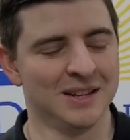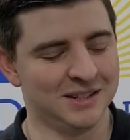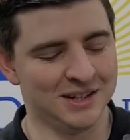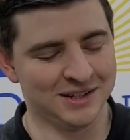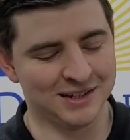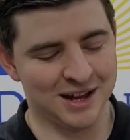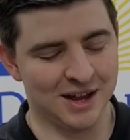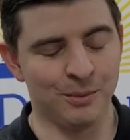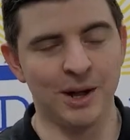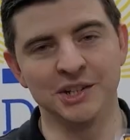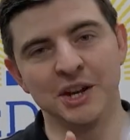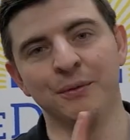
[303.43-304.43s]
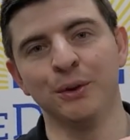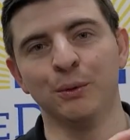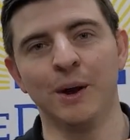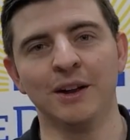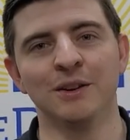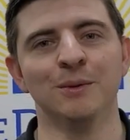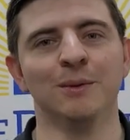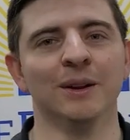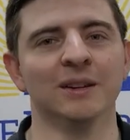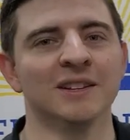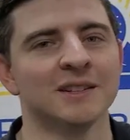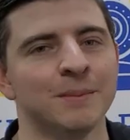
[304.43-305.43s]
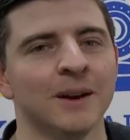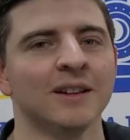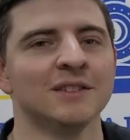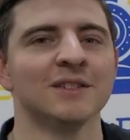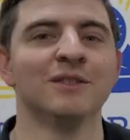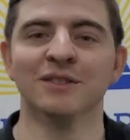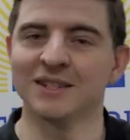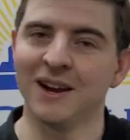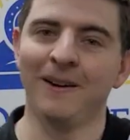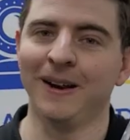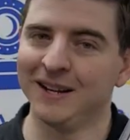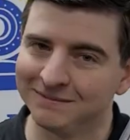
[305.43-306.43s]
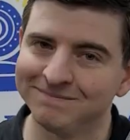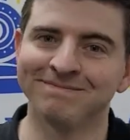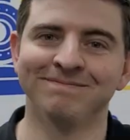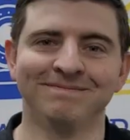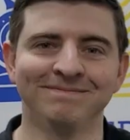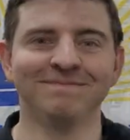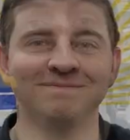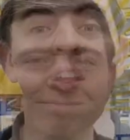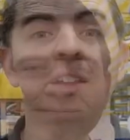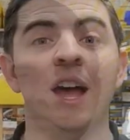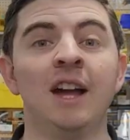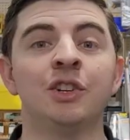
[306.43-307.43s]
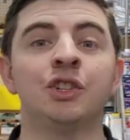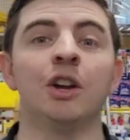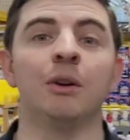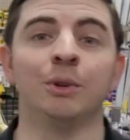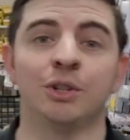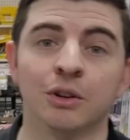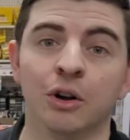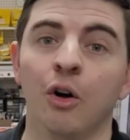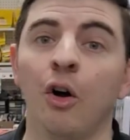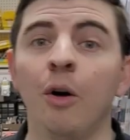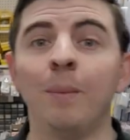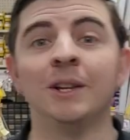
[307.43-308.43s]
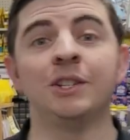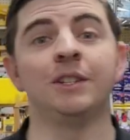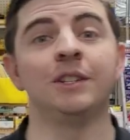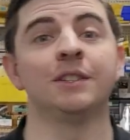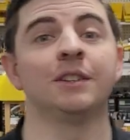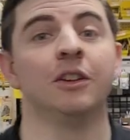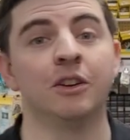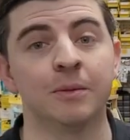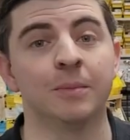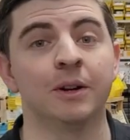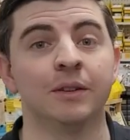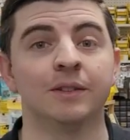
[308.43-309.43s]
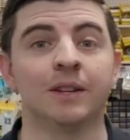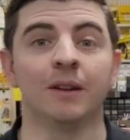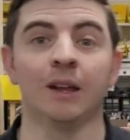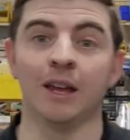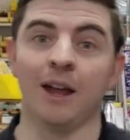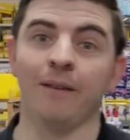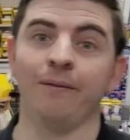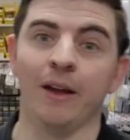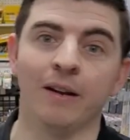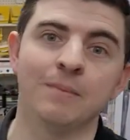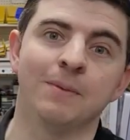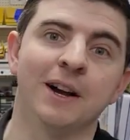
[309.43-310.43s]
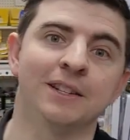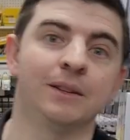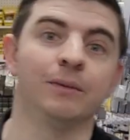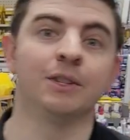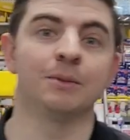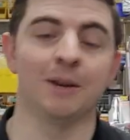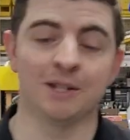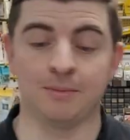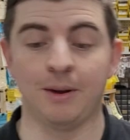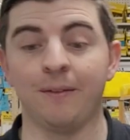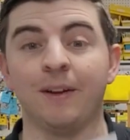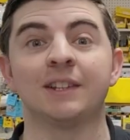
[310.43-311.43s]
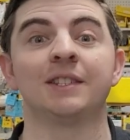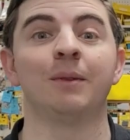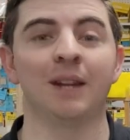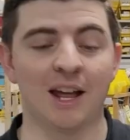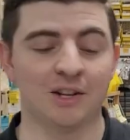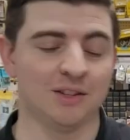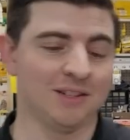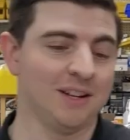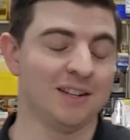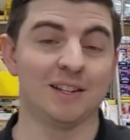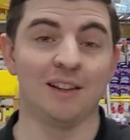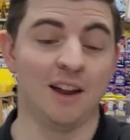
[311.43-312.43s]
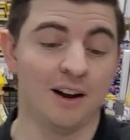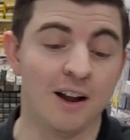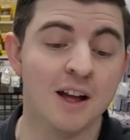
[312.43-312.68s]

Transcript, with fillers: Just watch out for the raccoon one, because apparently it's a little scary. So our last show, we showed a whole bunch of diesel locomotives, and it got a very positive response. As a matter of fact, someone actually sent us a letter.